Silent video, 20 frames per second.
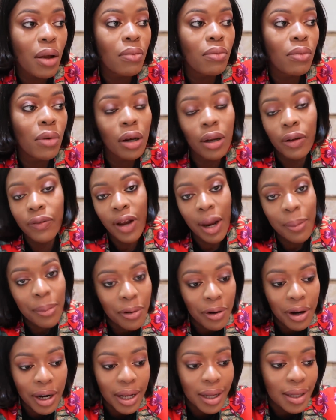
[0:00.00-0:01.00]
Mall of
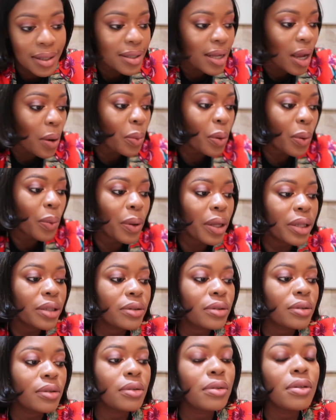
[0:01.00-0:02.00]
Emirates and we
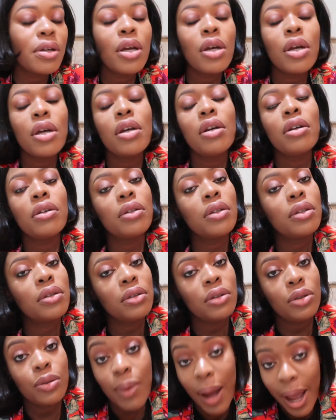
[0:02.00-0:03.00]
went to
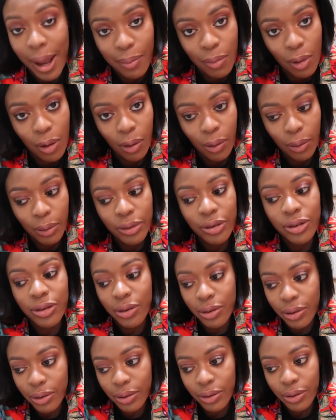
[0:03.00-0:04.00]
Dubai Mall.
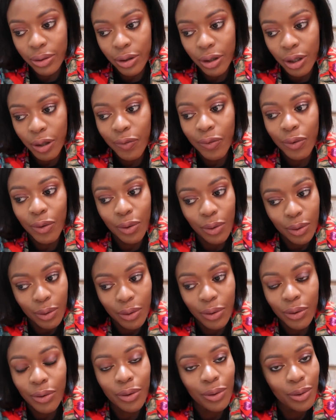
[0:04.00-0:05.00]
So if you know,
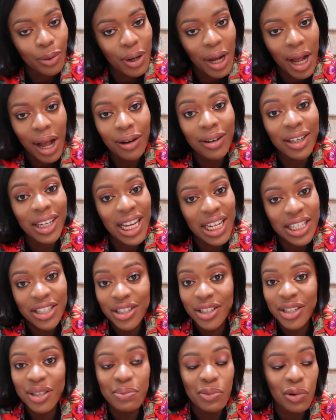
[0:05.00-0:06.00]
you know how
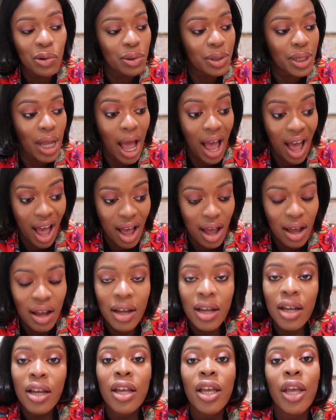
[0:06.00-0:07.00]
large these malls
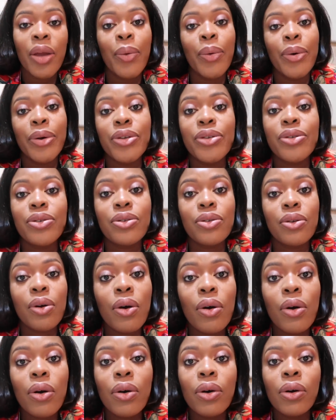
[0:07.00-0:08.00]
are. It was
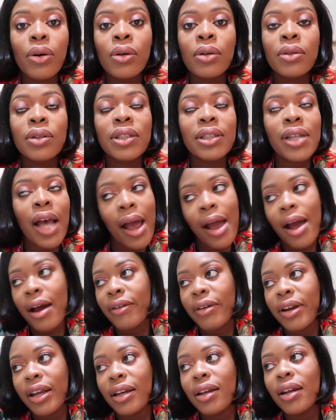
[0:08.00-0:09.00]
so
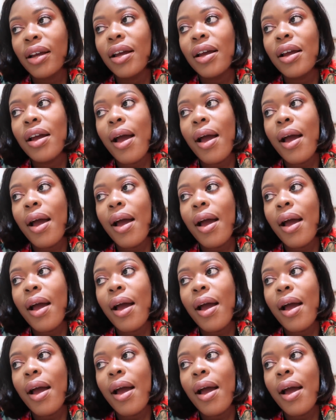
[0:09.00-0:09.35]
tiring.